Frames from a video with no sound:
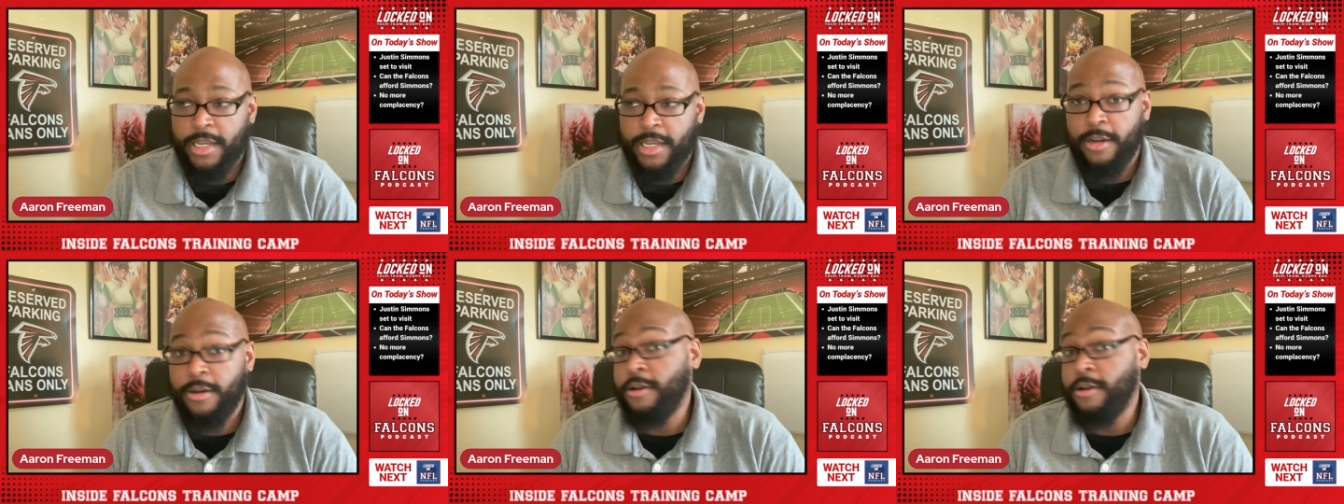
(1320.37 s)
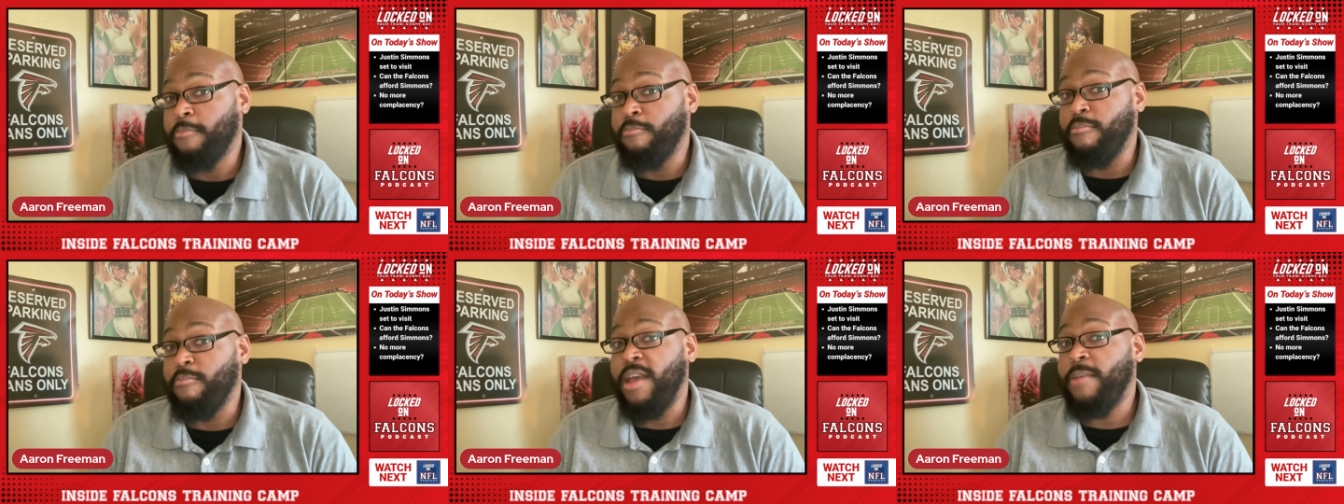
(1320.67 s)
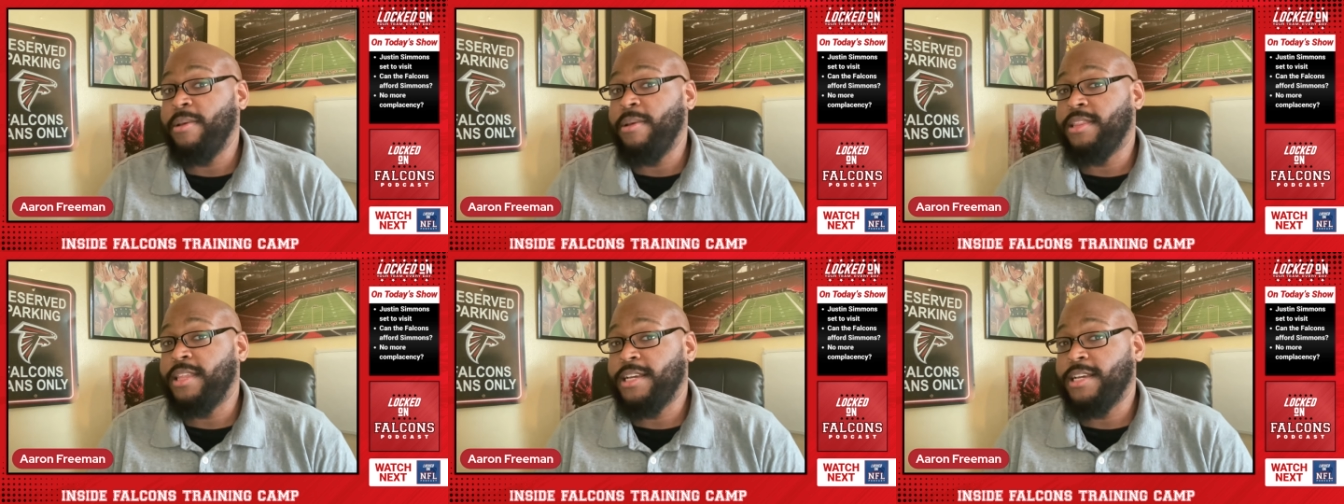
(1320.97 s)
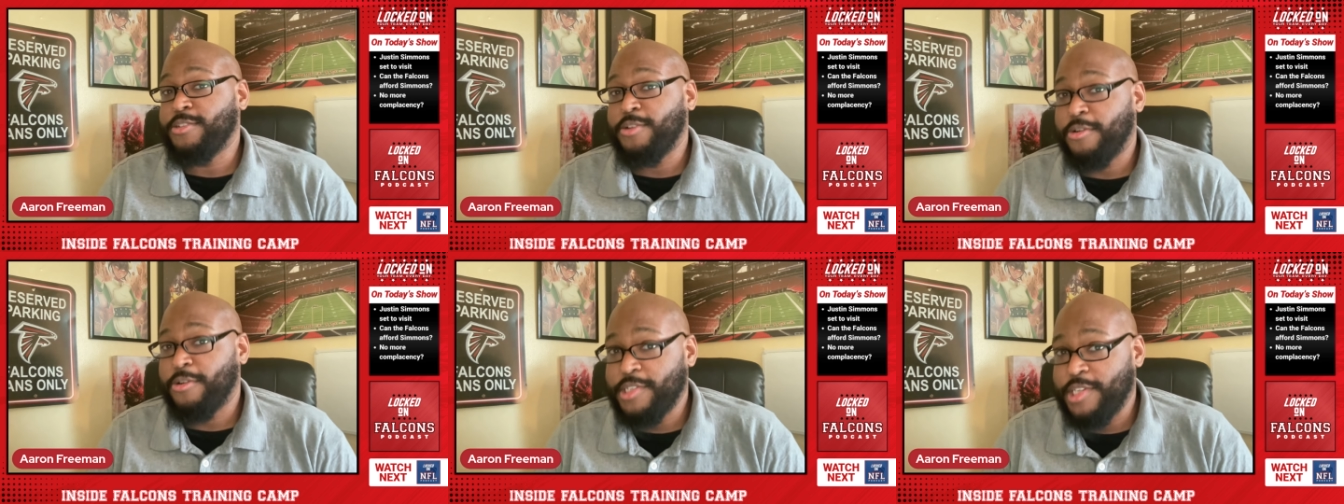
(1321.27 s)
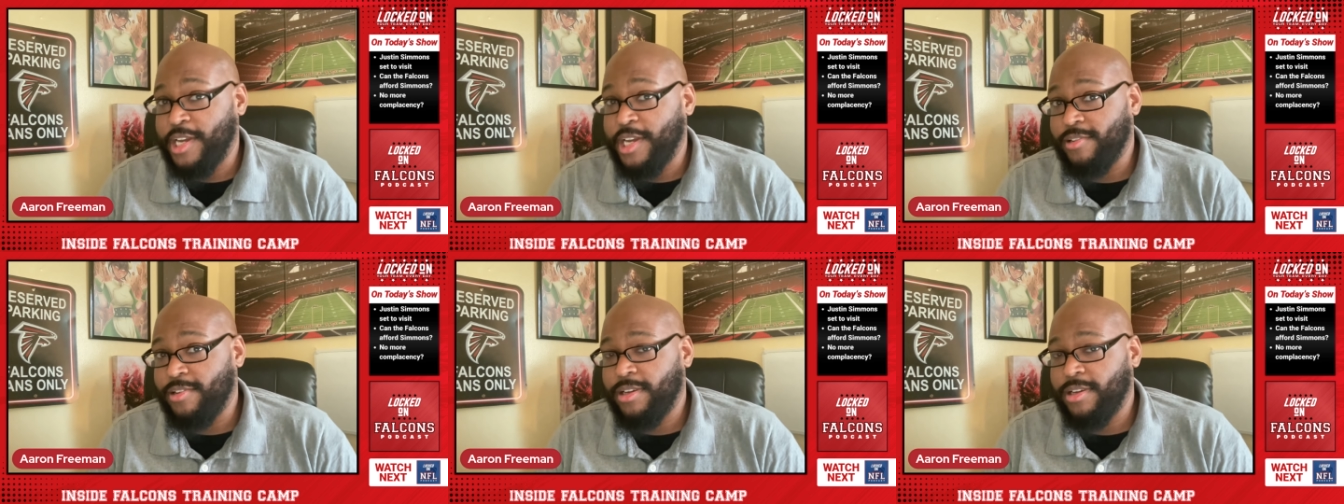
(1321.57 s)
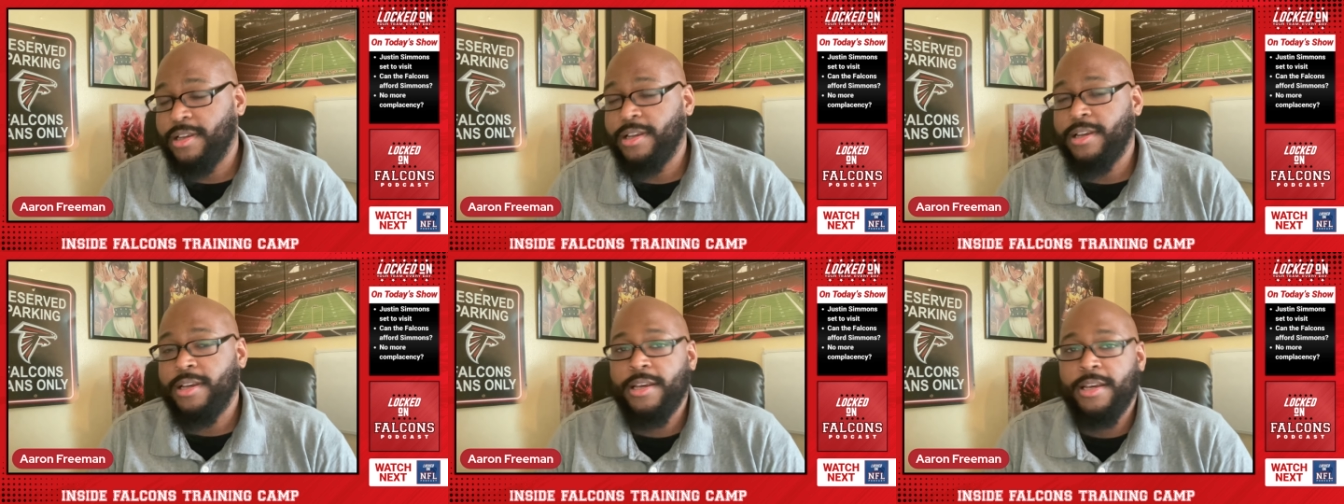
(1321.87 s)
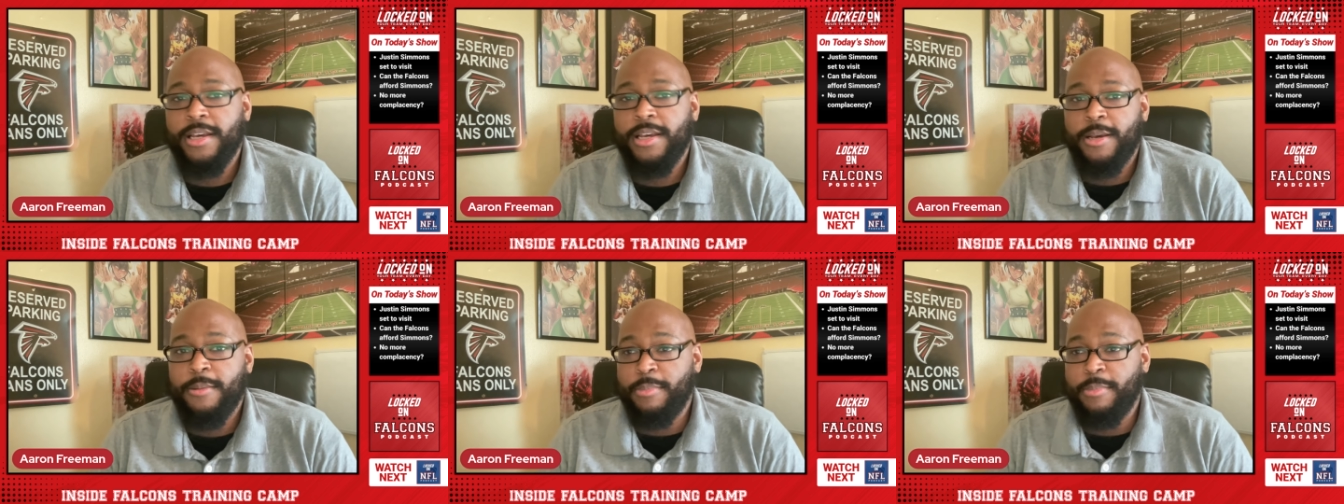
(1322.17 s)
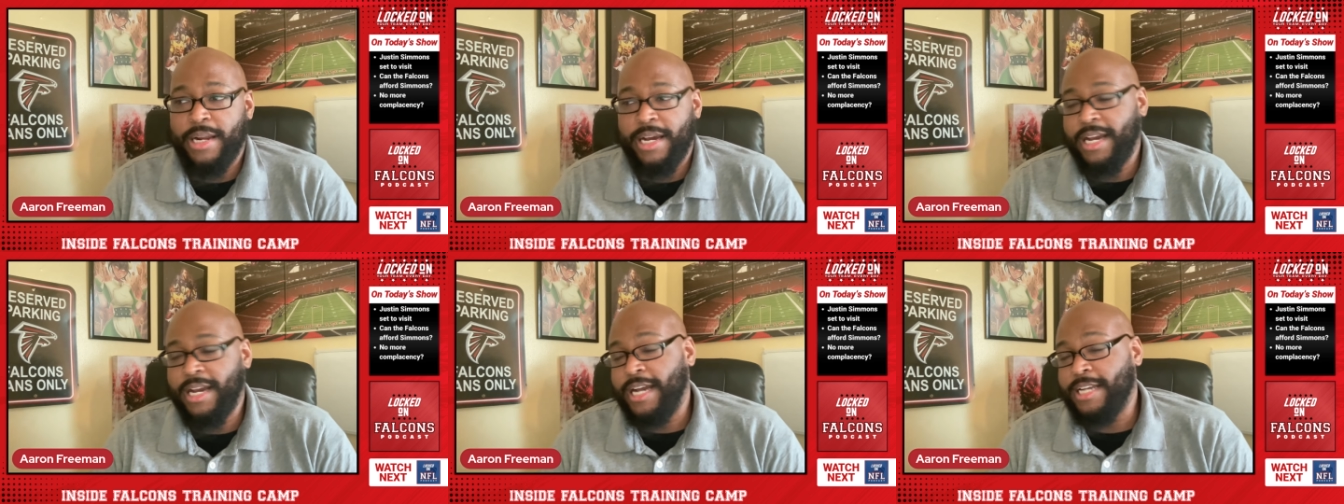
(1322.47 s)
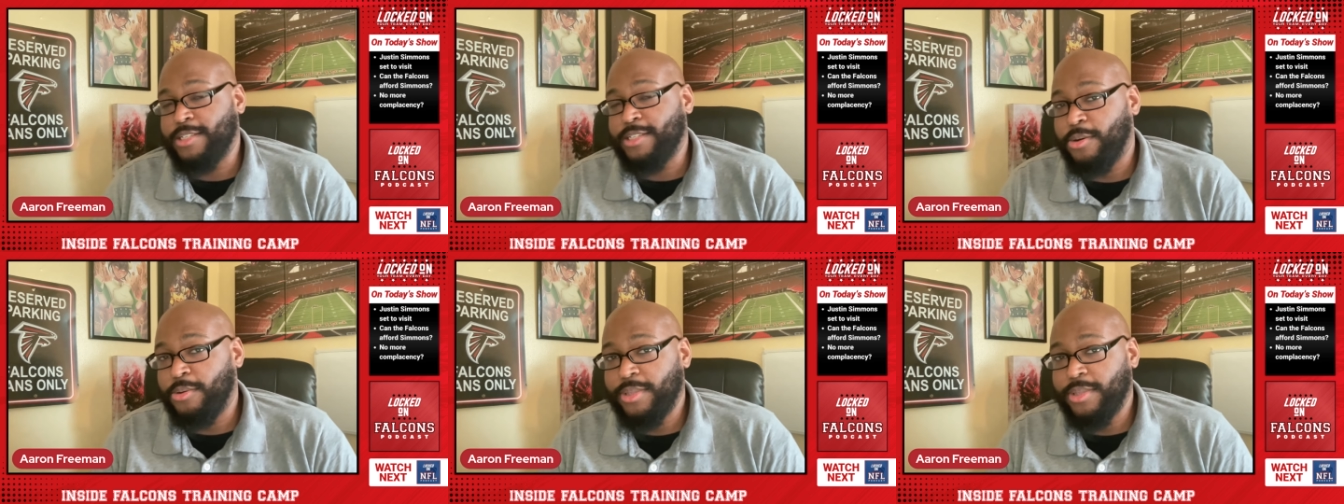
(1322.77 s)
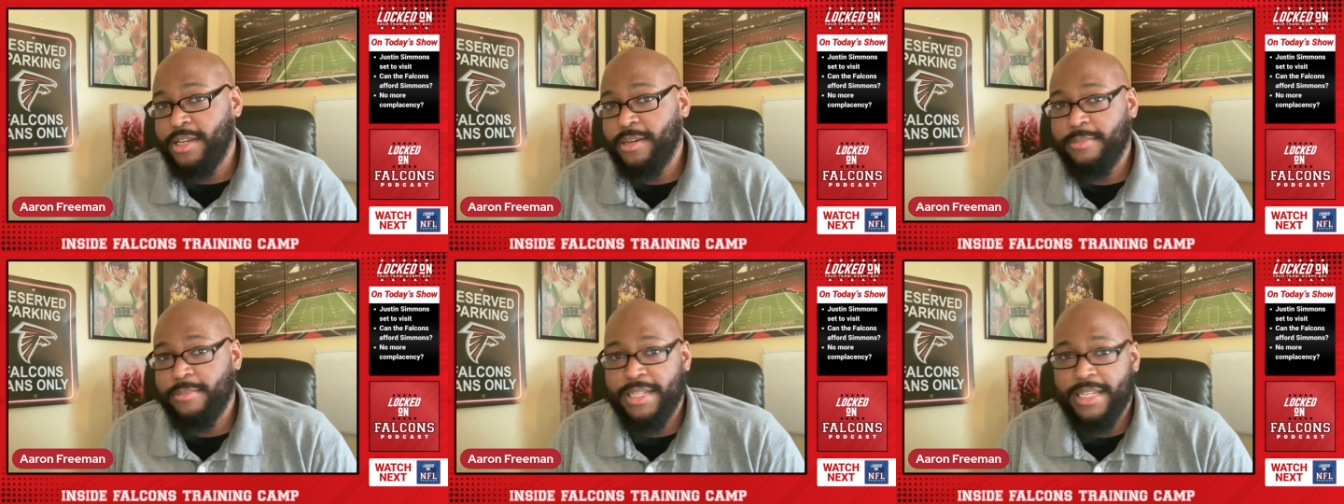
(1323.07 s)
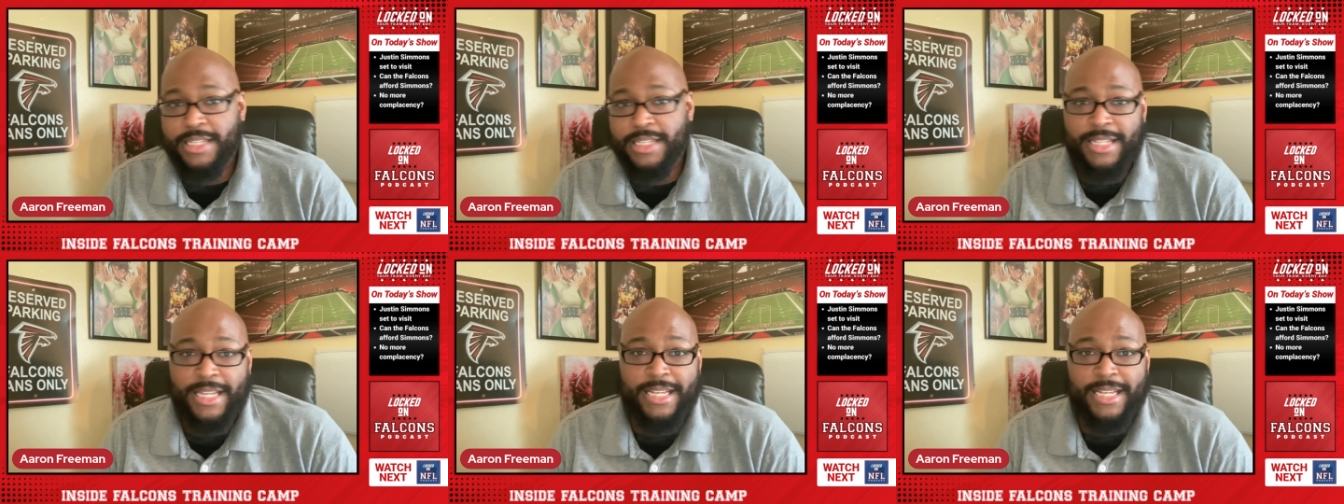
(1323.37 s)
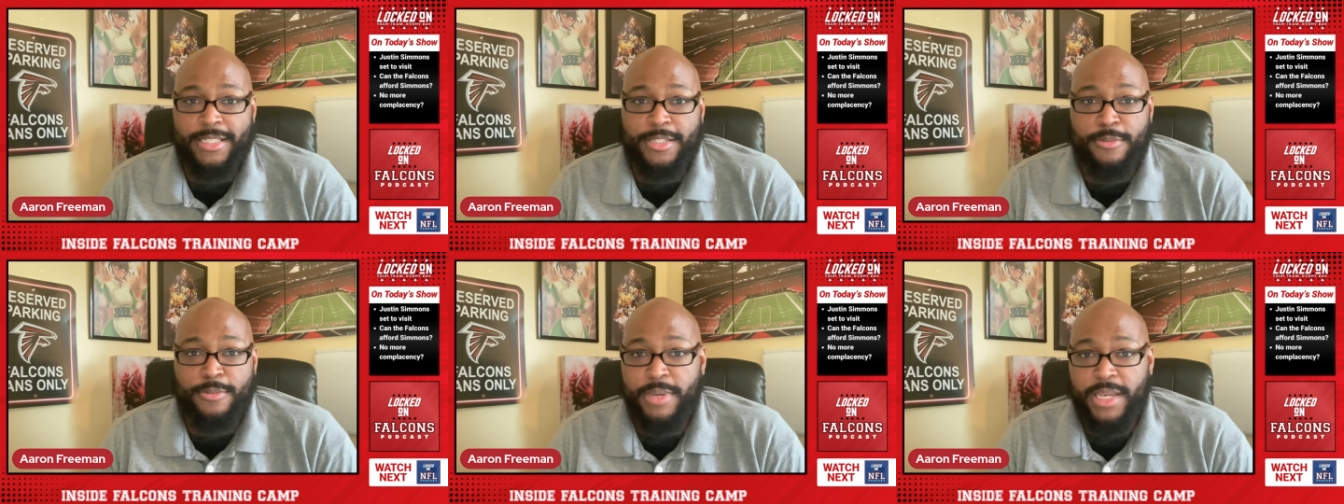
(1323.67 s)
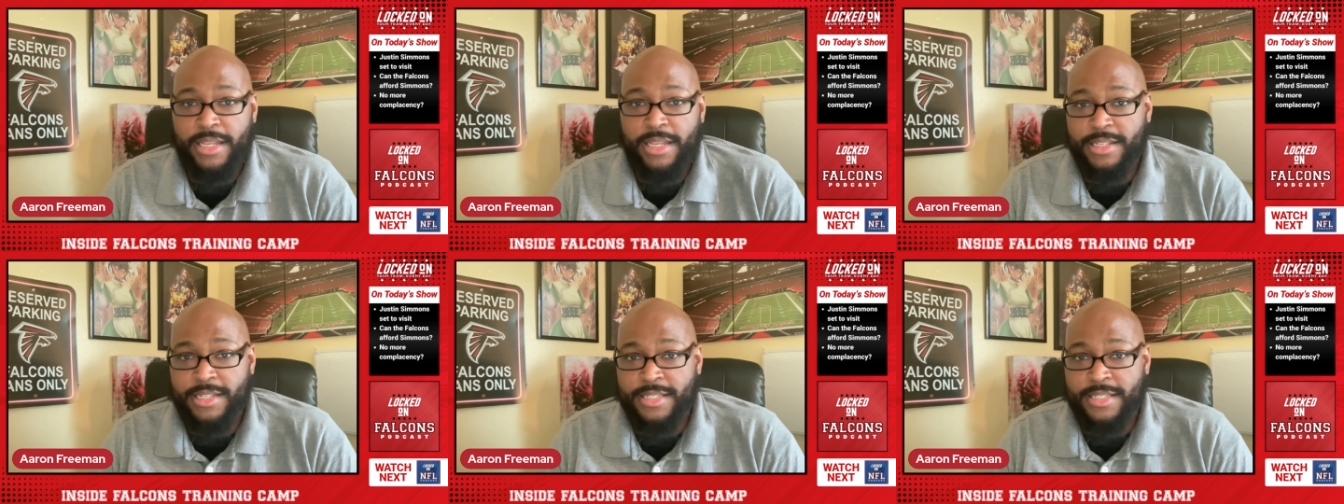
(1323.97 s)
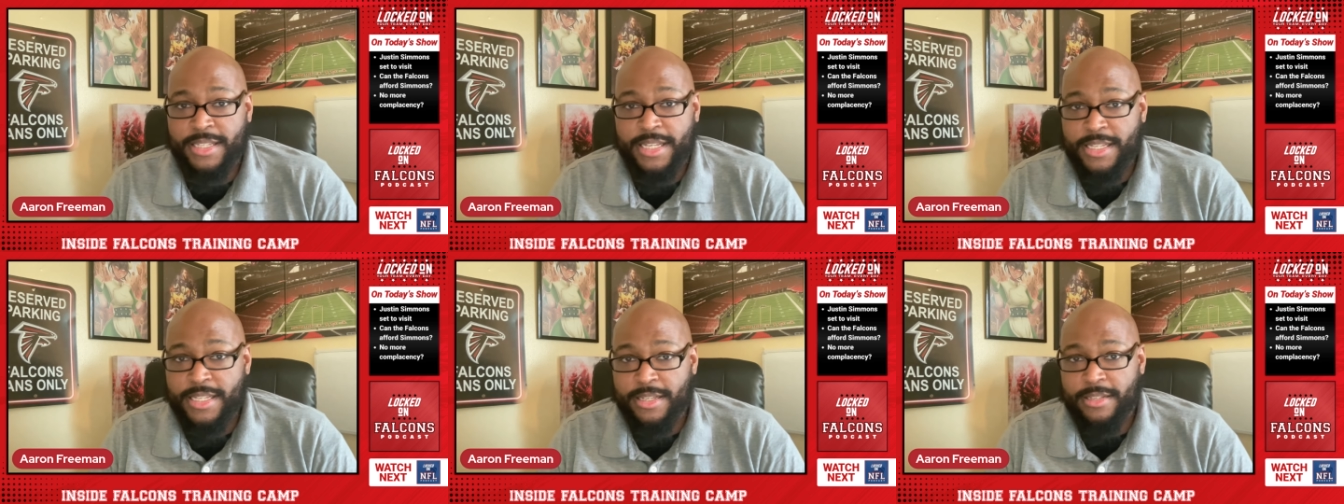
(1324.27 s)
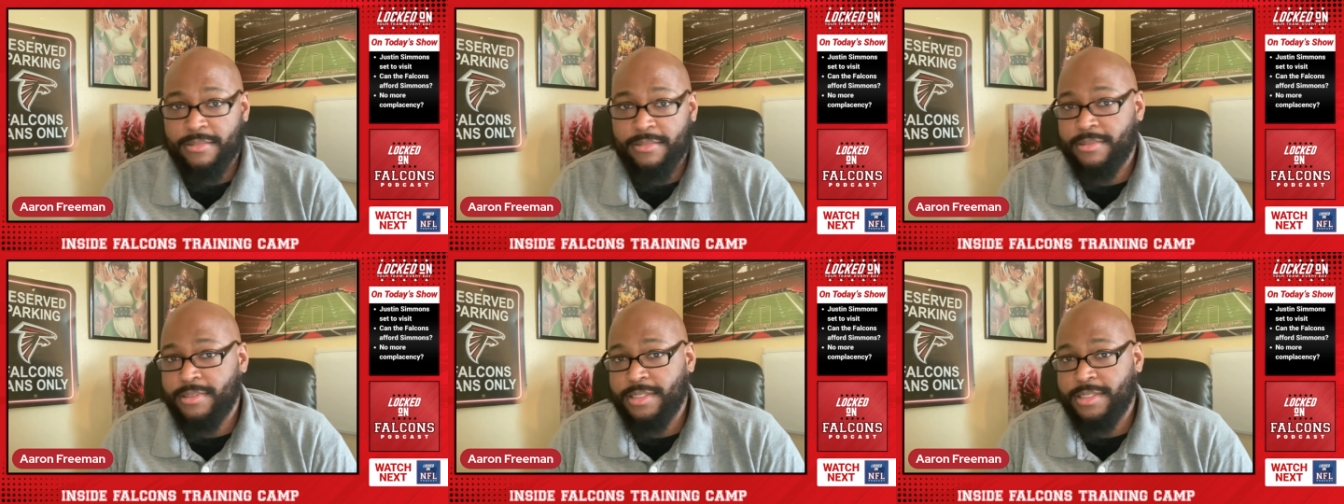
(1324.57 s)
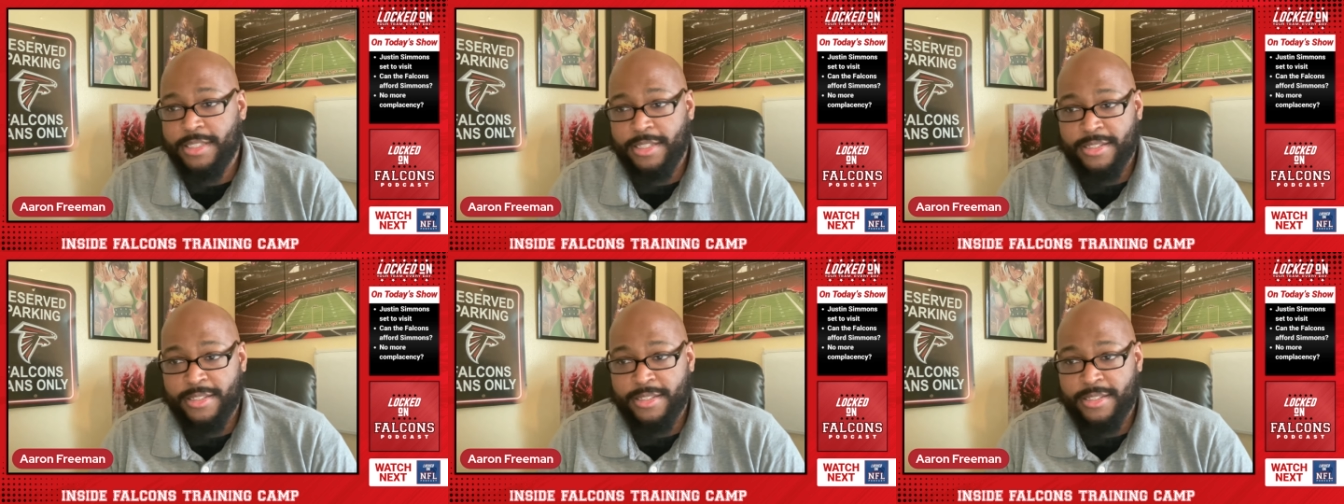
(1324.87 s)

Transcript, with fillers: you know, maybe things are changing. But I, I told them that, like to me, this season,